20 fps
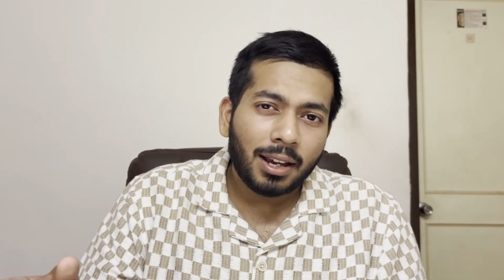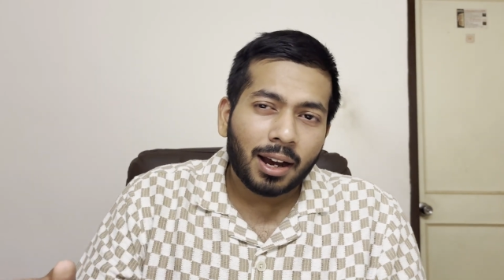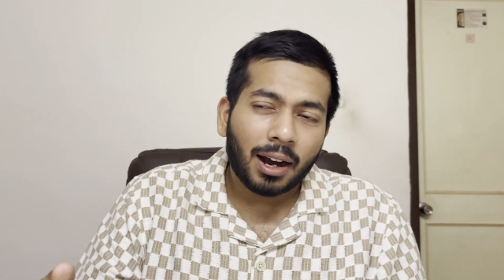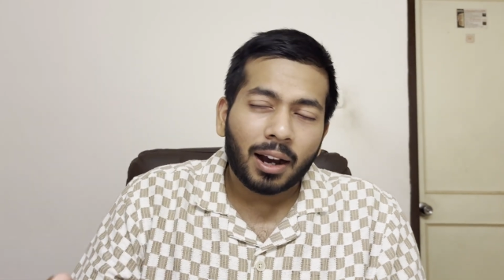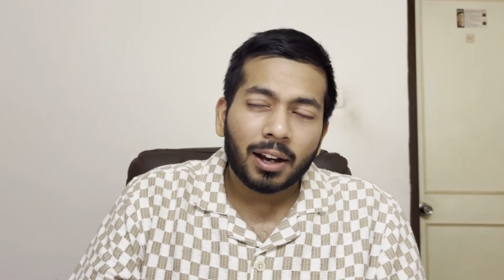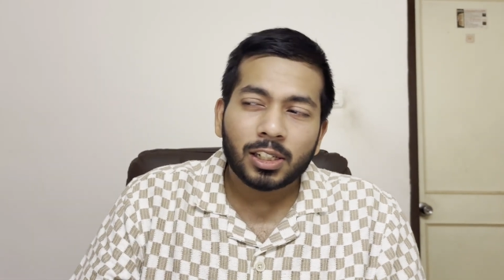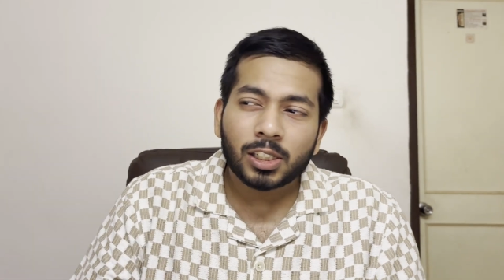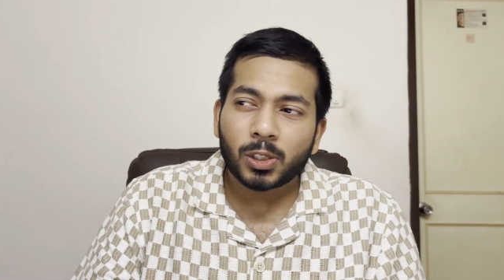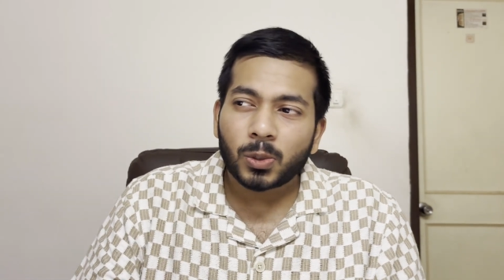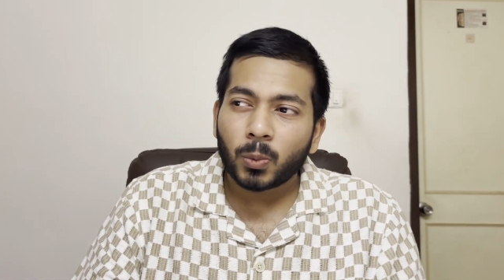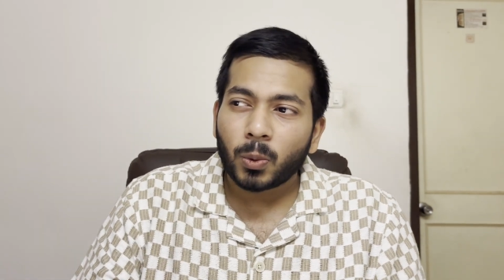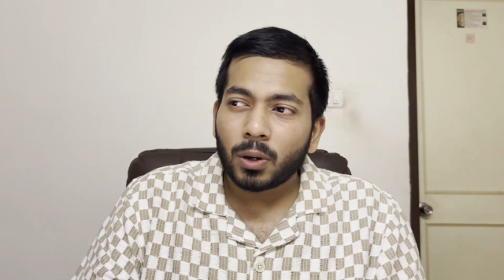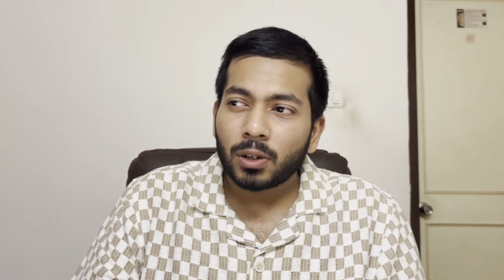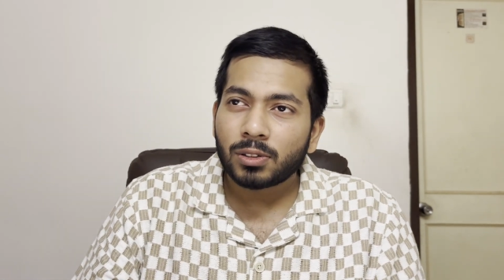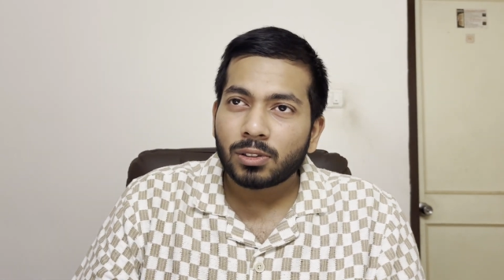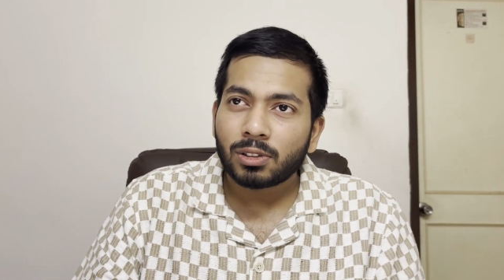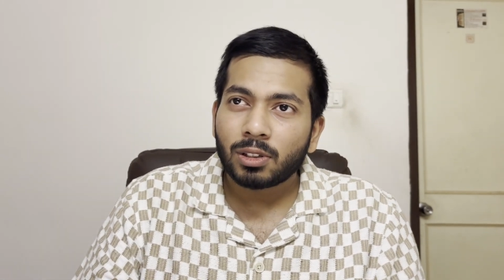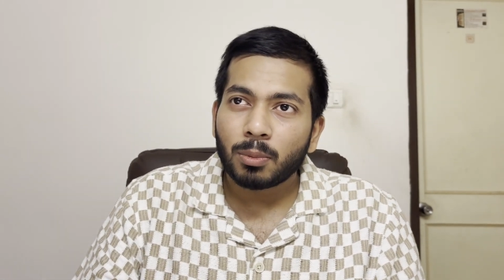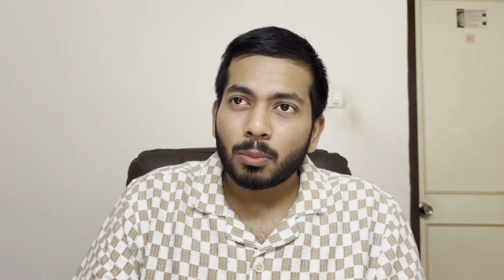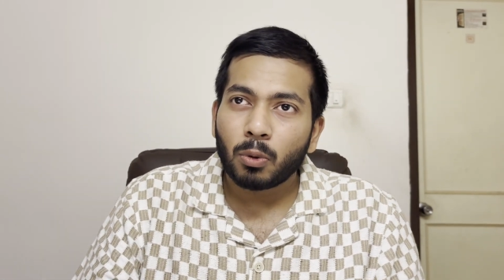asked
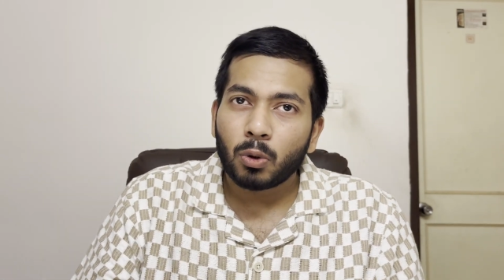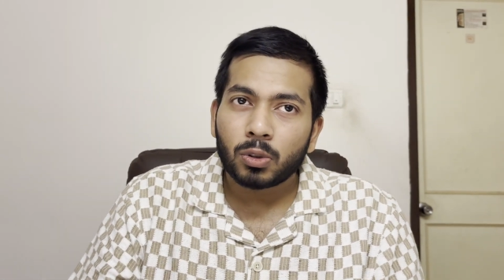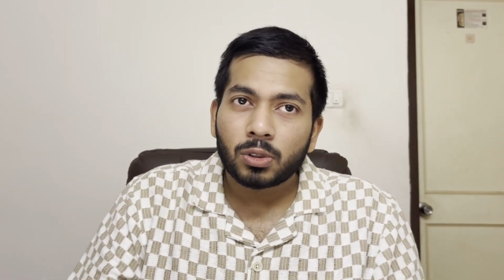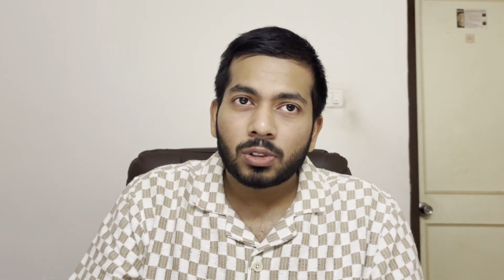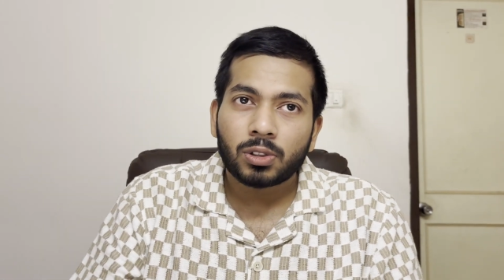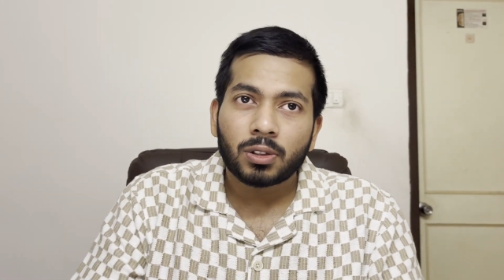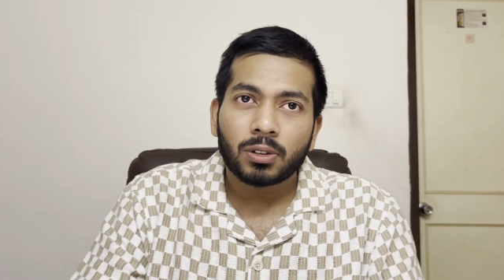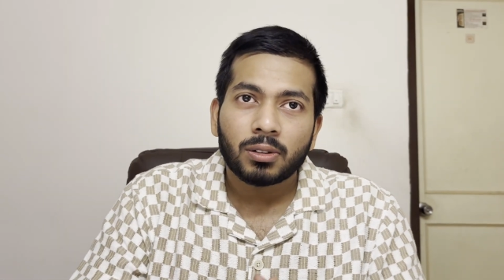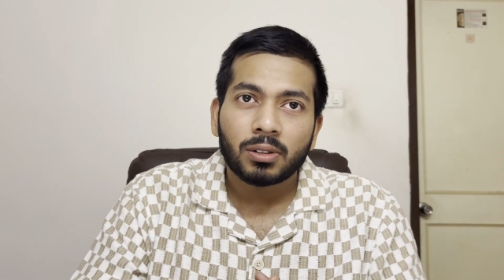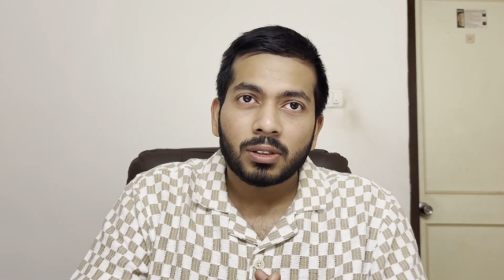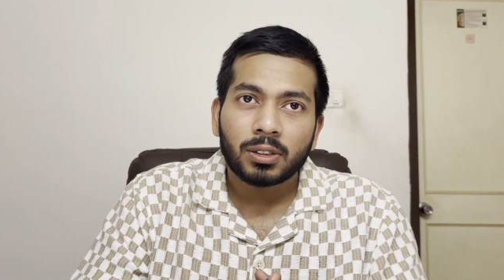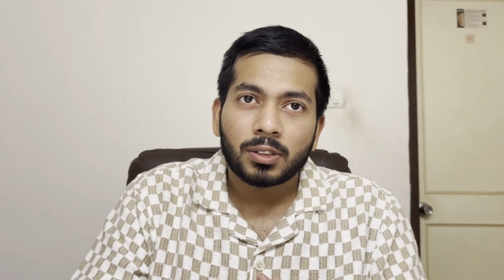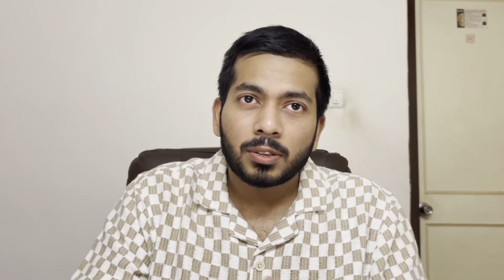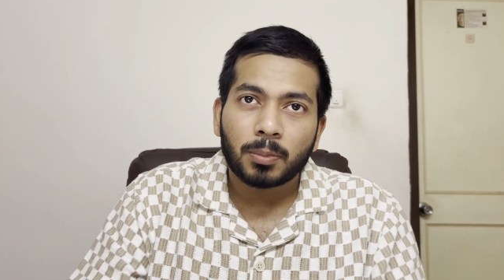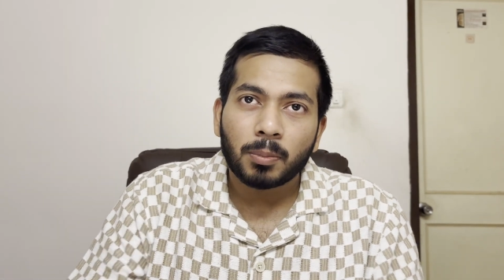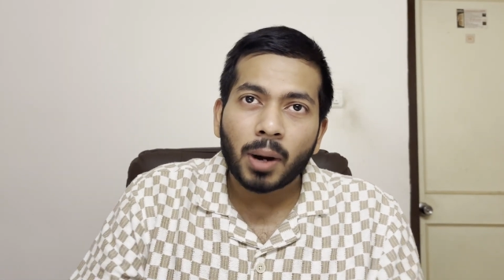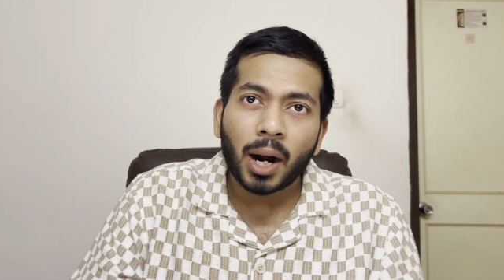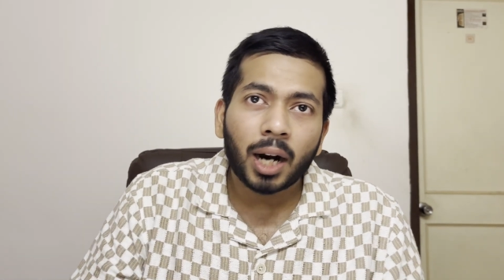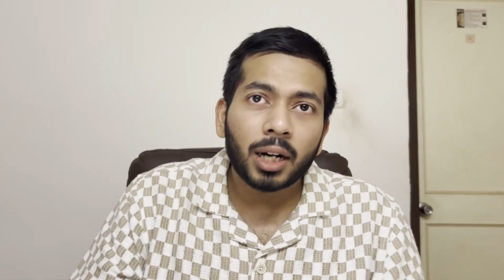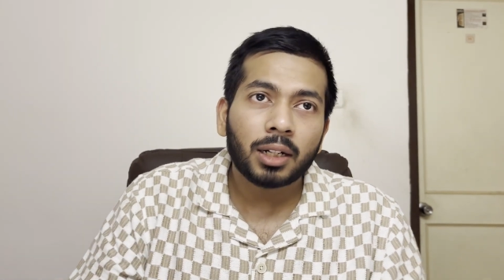was the most
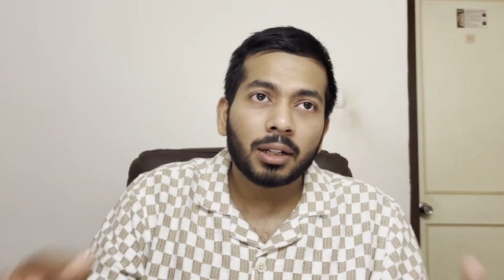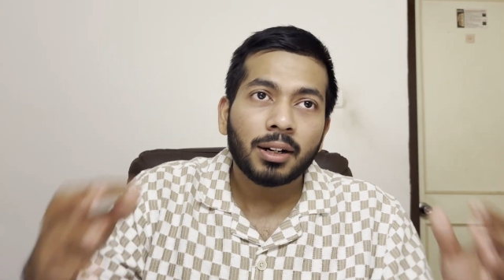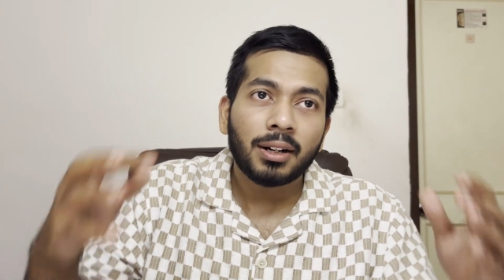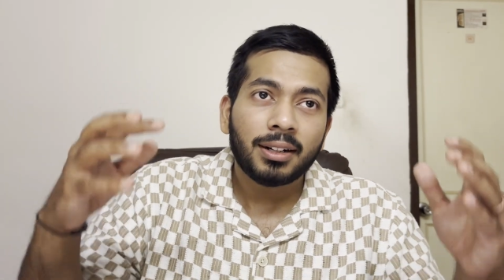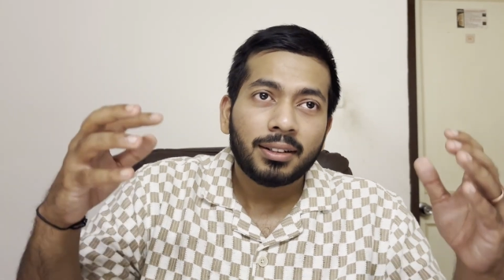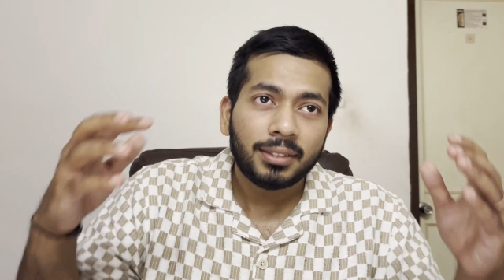smart,